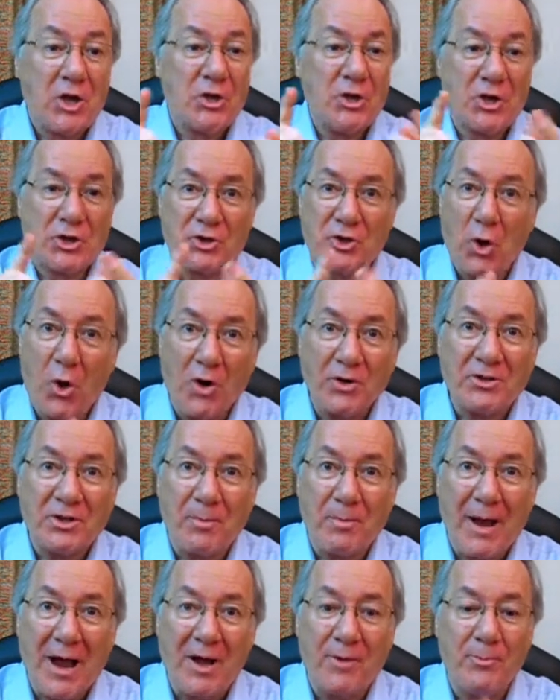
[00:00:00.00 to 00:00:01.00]
You talked
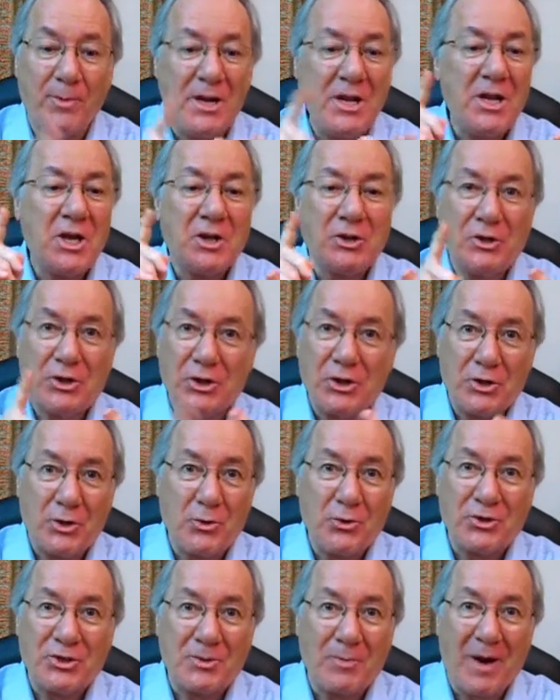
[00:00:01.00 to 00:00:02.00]
about me, you
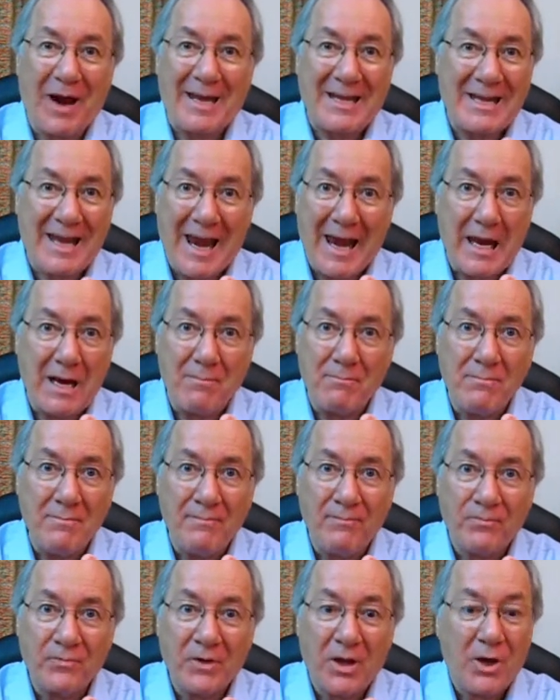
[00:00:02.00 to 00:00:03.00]
used my name,
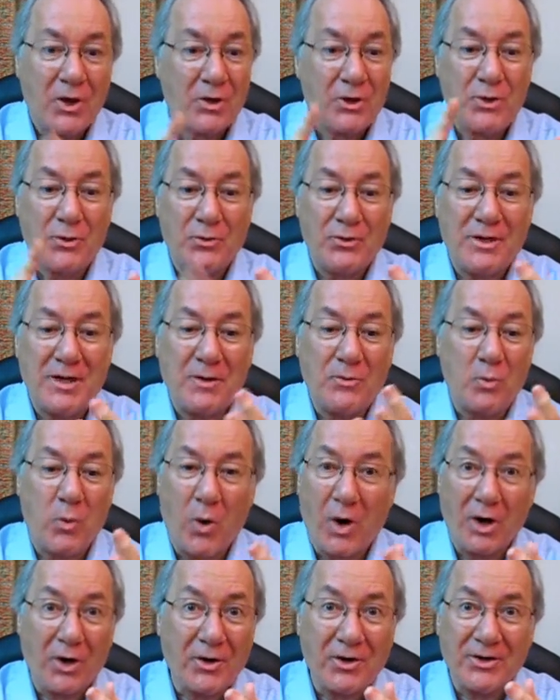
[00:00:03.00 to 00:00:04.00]
you did
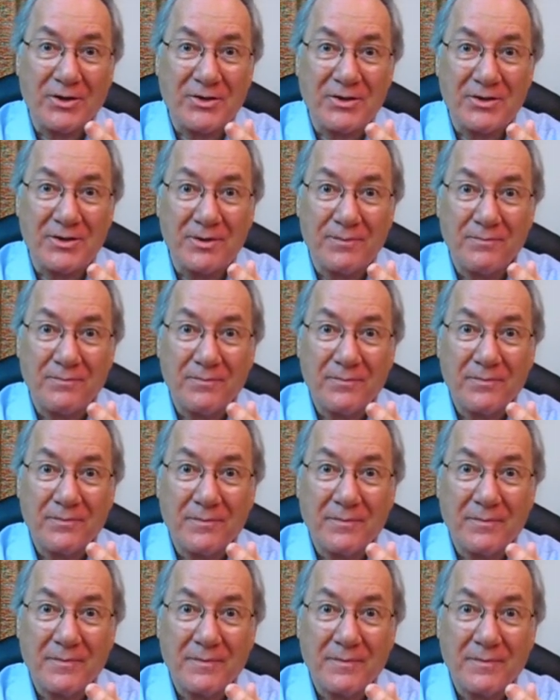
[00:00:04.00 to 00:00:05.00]
works,
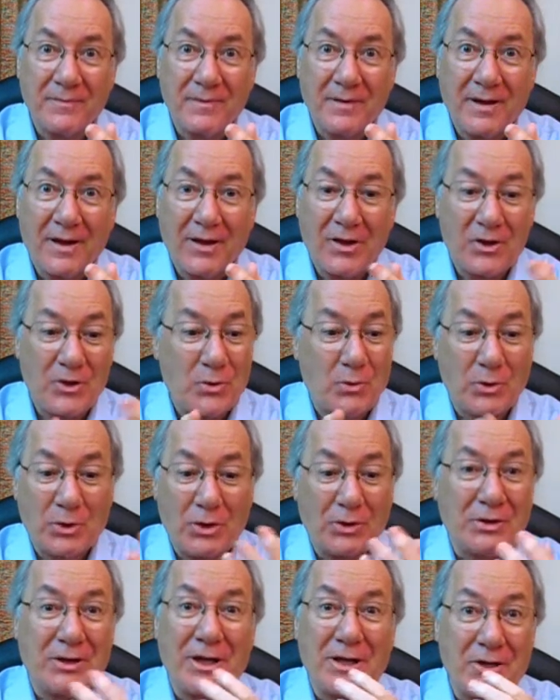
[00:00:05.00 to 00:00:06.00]
you
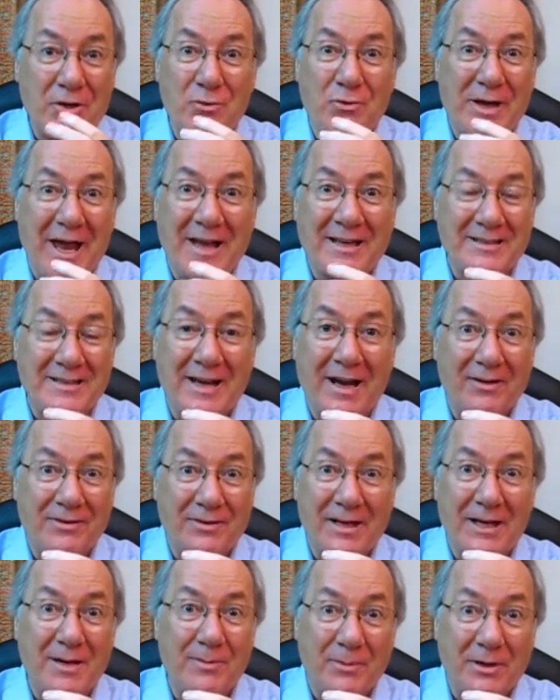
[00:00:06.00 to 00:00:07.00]
looked like you cast out
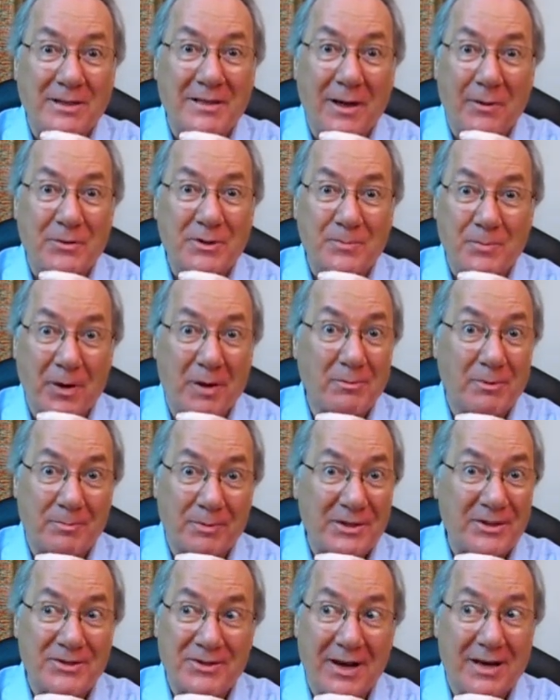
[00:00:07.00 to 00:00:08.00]
demons. That was
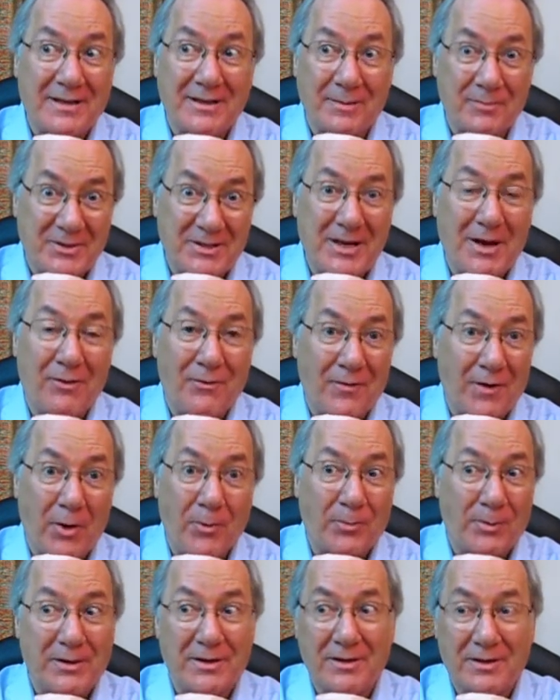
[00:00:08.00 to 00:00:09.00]
probably Satan himself
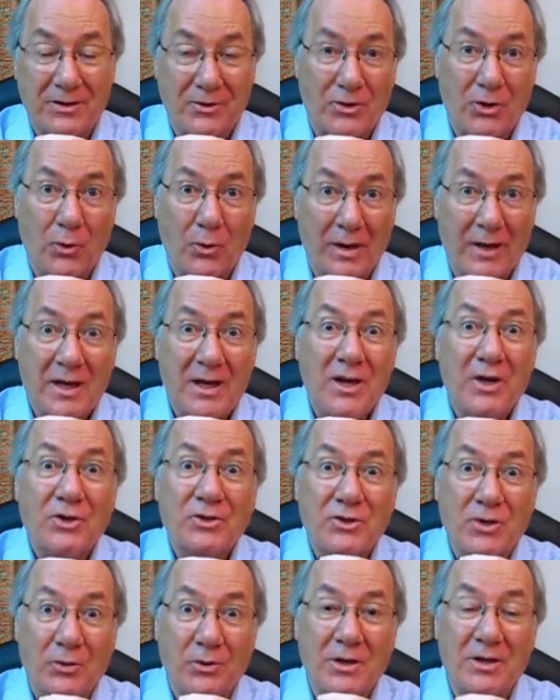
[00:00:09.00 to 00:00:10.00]
helping you to do it
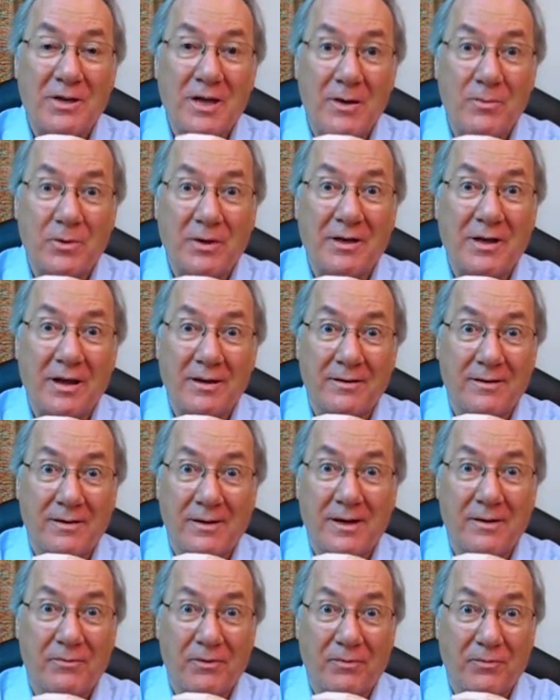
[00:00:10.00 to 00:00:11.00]
so that he would
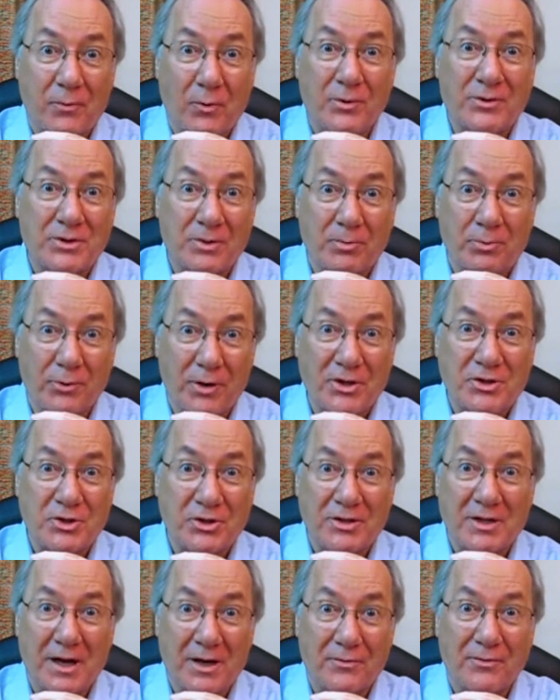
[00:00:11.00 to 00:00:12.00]
give a false impression
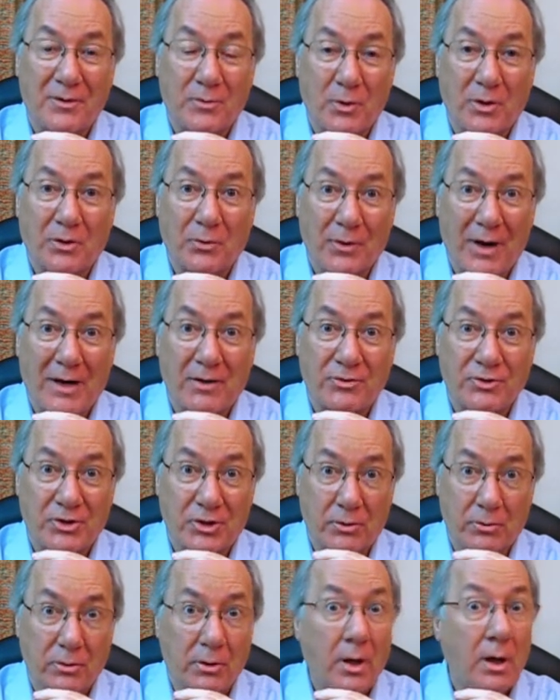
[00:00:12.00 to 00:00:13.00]
to everyone around
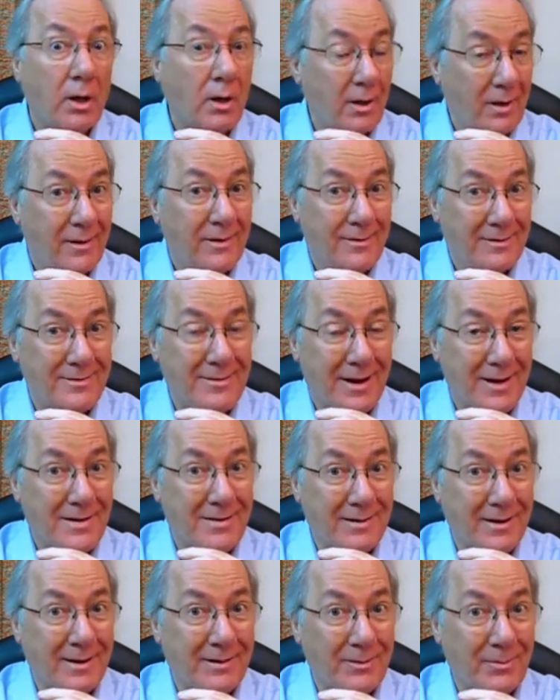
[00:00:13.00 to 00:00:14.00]
you. Satan
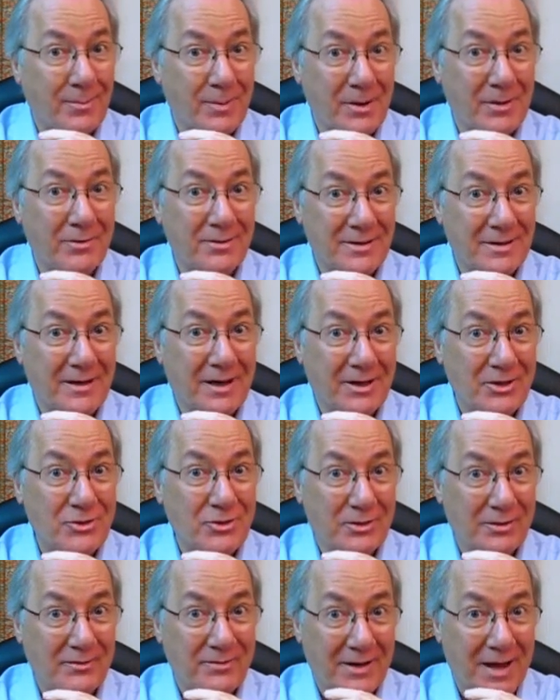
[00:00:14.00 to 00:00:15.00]
can appear as an
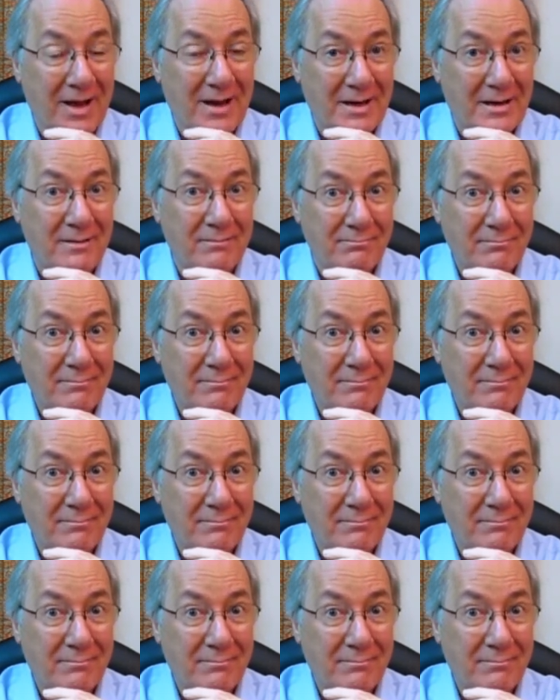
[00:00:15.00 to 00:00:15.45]
angel of light